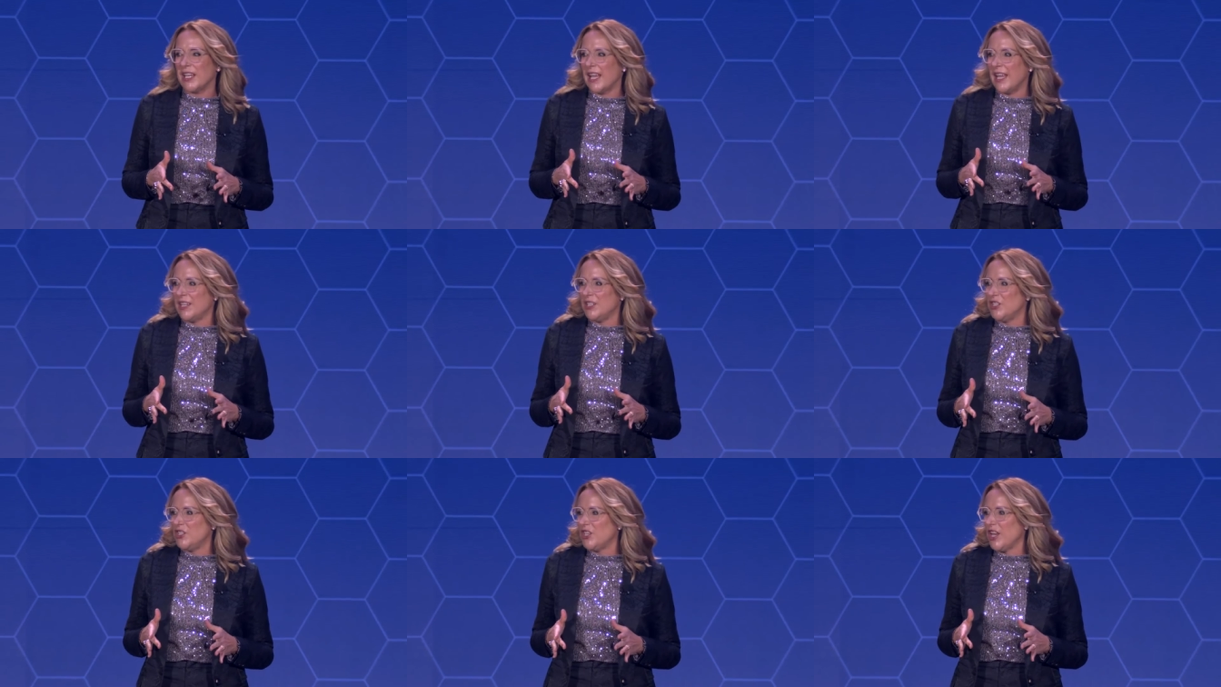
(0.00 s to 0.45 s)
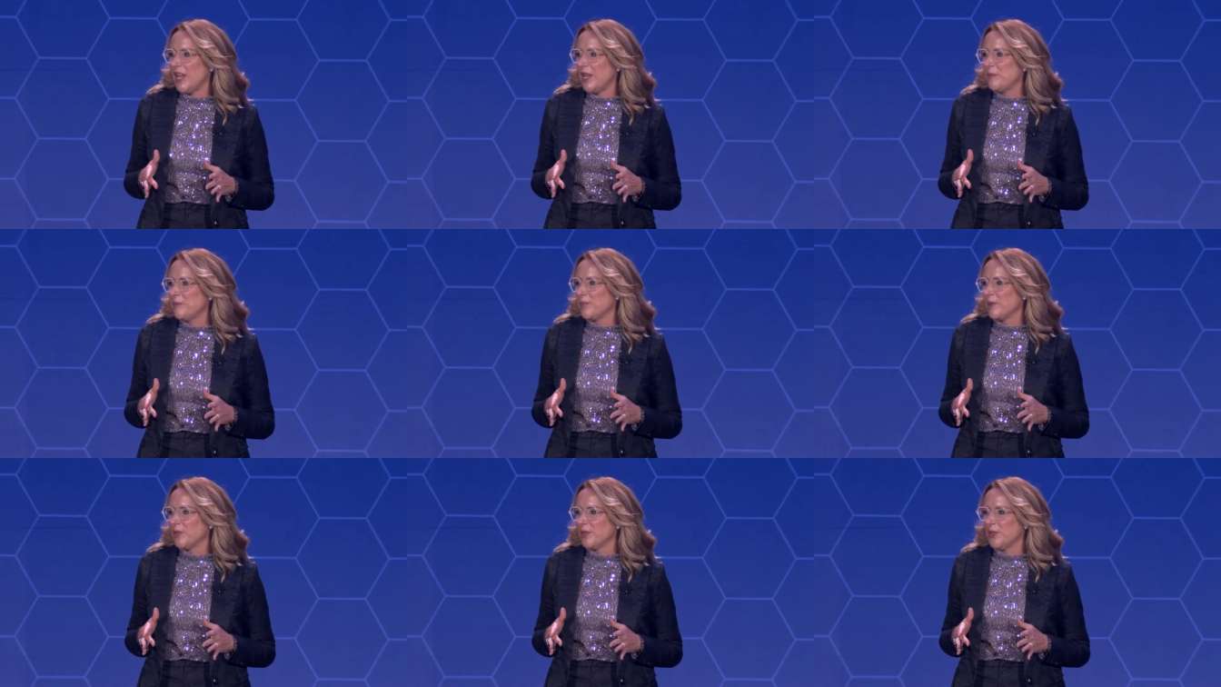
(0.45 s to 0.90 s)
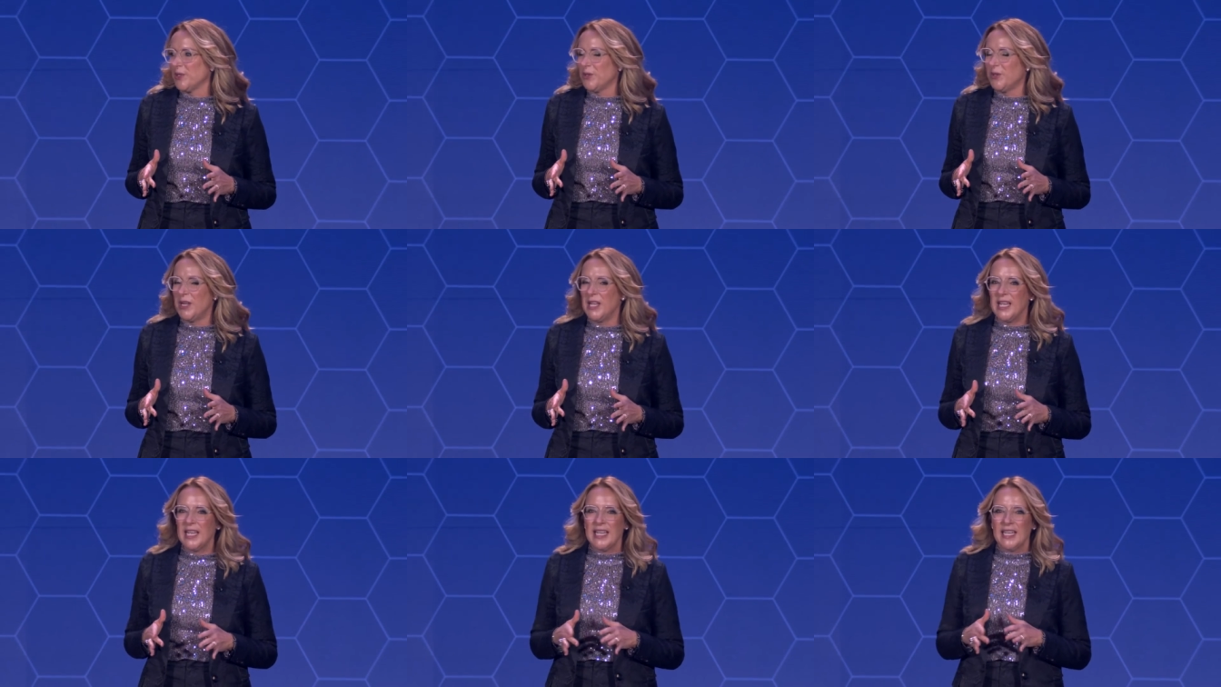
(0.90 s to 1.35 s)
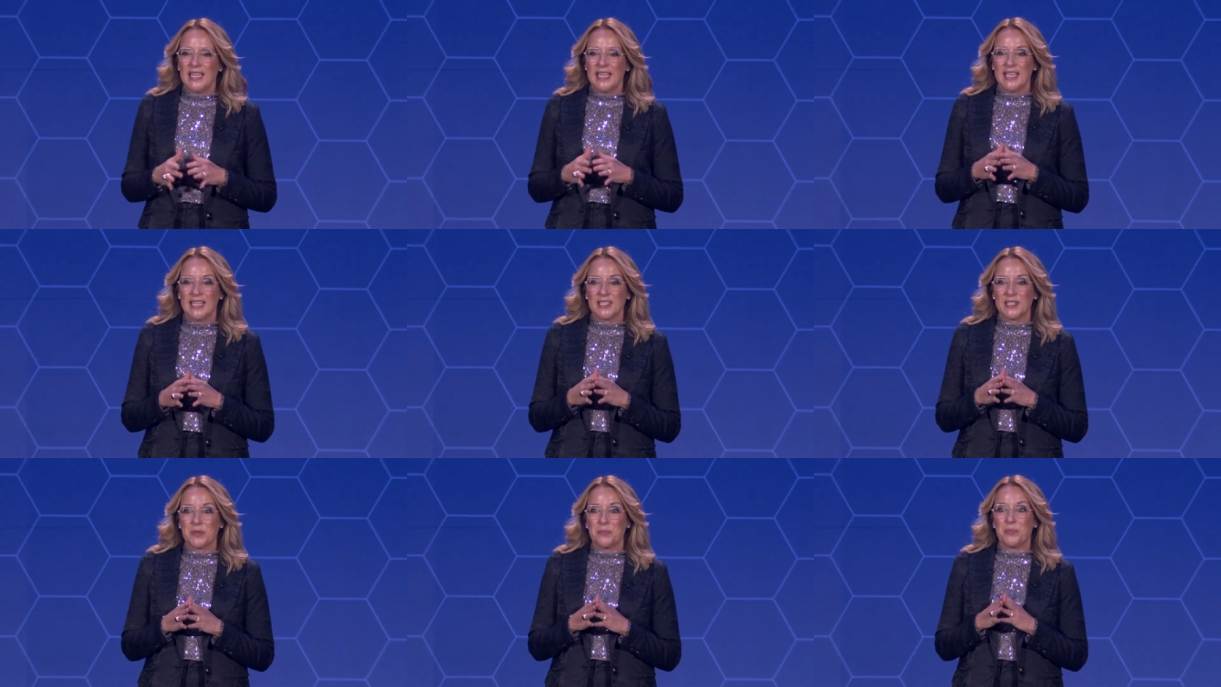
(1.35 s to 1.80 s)
and Gen Blue
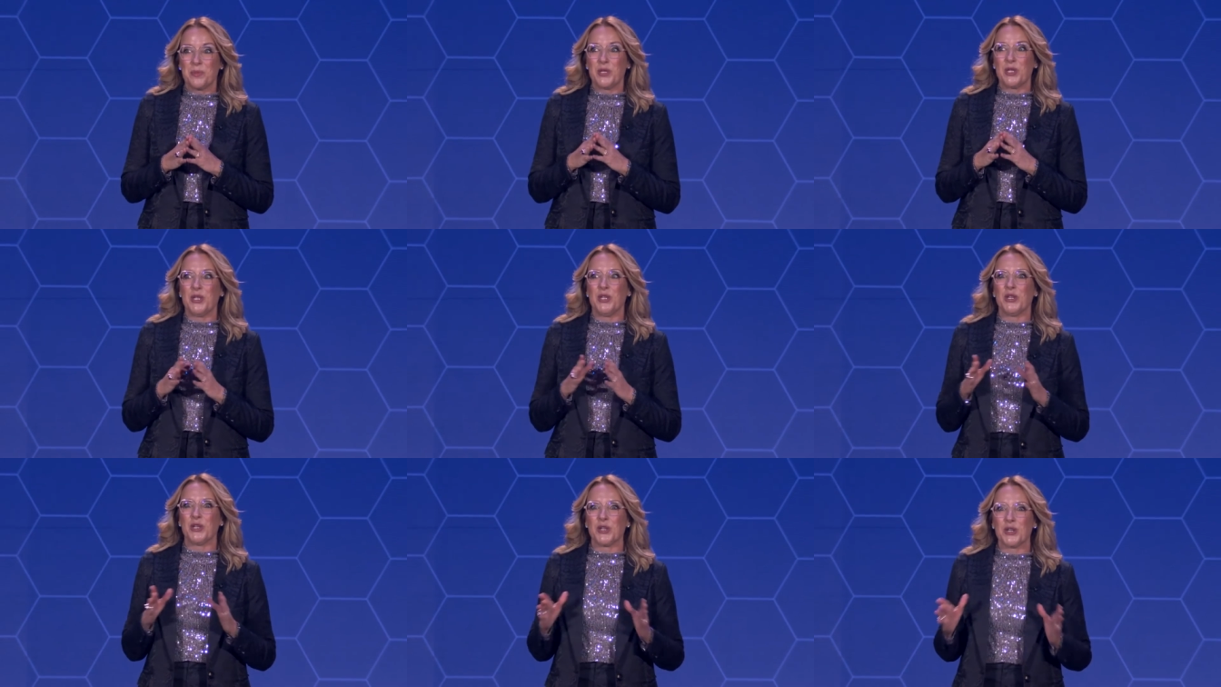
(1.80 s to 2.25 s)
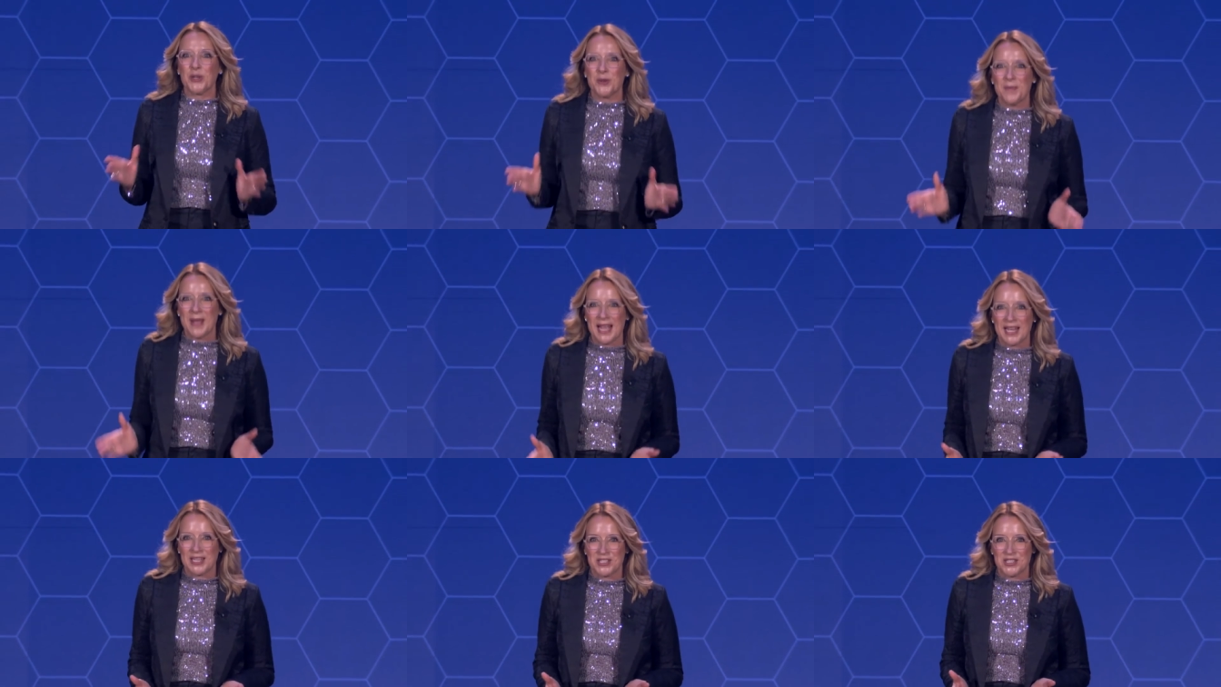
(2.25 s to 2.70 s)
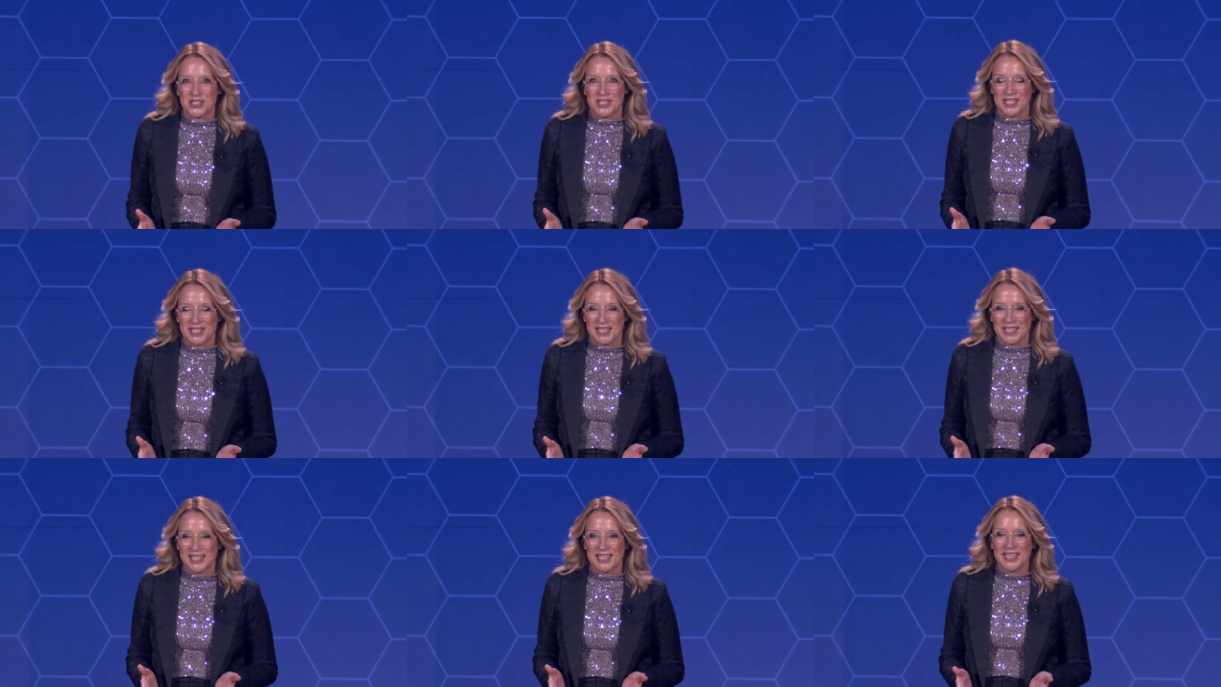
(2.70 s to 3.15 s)
is pure magic.